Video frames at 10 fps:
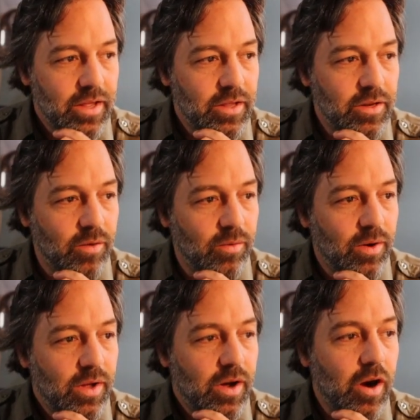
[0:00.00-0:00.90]
You
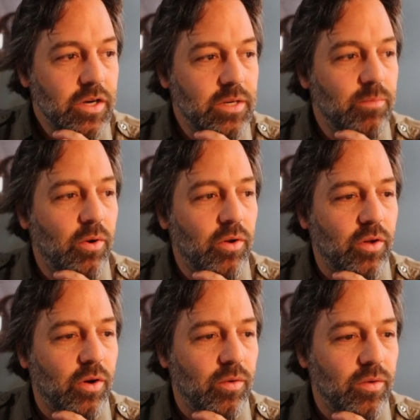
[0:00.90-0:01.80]
know,
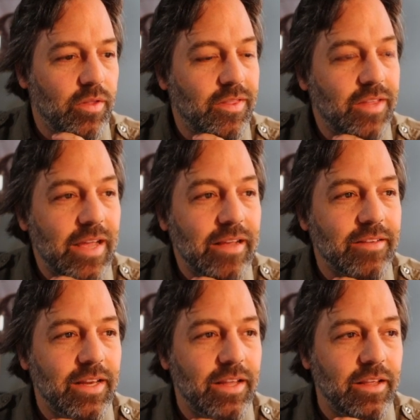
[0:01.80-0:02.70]
Archimboldo, the things
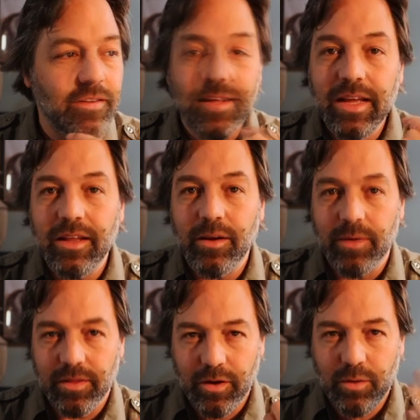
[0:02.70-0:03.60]
that he's dealing
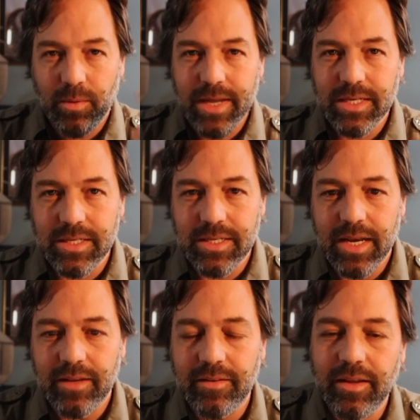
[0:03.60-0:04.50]
with, the questions
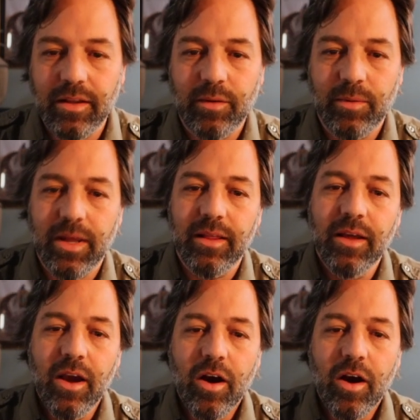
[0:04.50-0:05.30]
that he's dealing with,